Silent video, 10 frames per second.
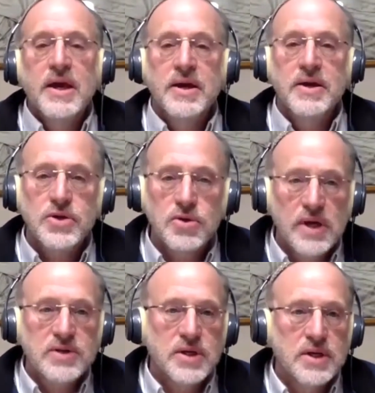is to
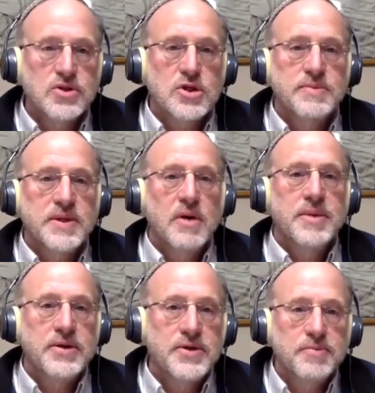raise kids to become
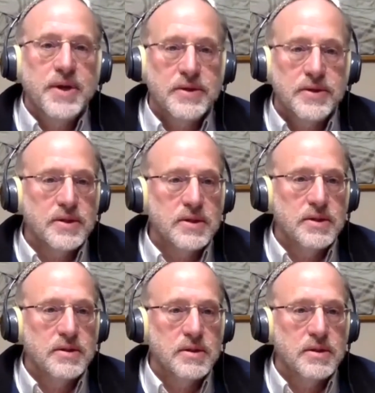independent